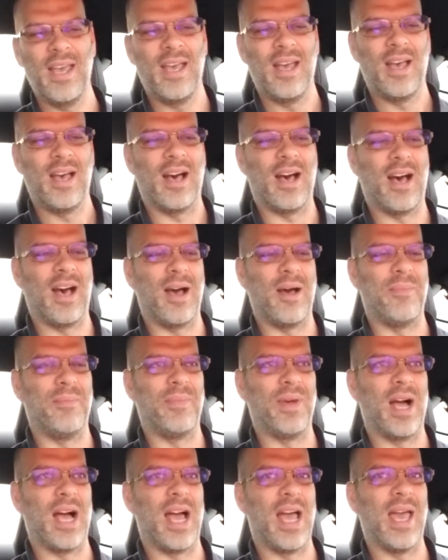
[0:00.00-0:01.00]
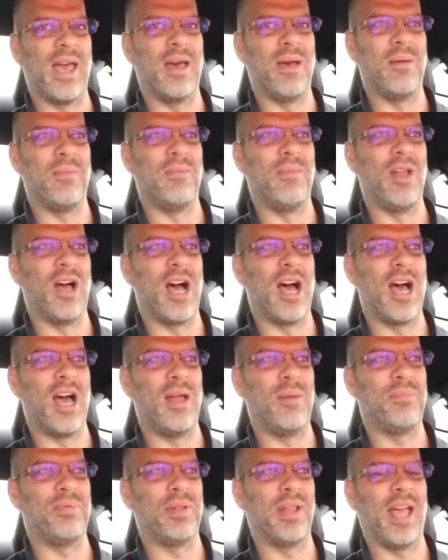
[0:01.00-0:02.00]
I am
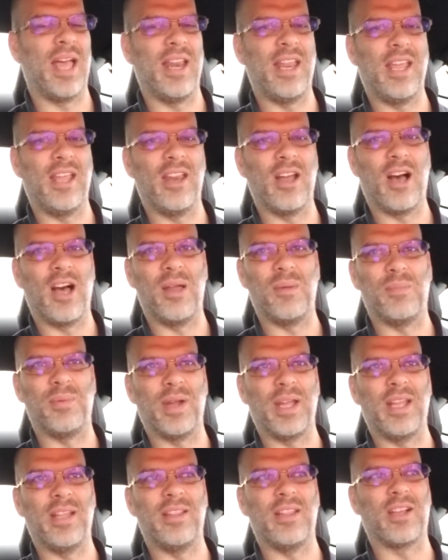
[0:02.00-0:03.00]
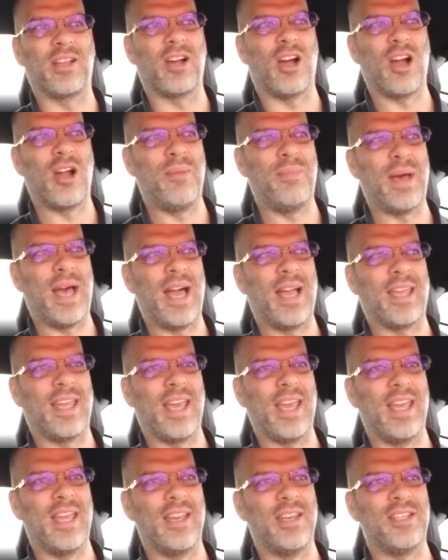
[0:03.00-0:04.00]
not planning on bringing the car back
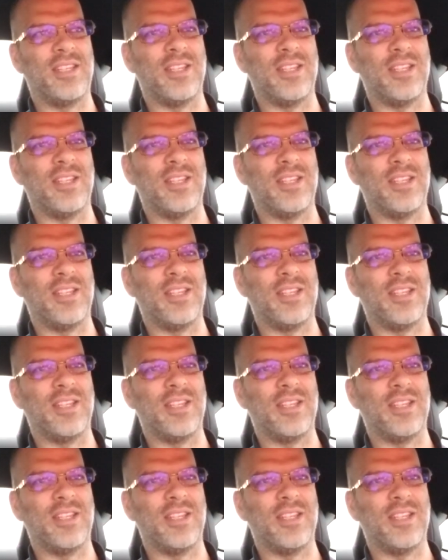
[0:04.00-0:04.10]
in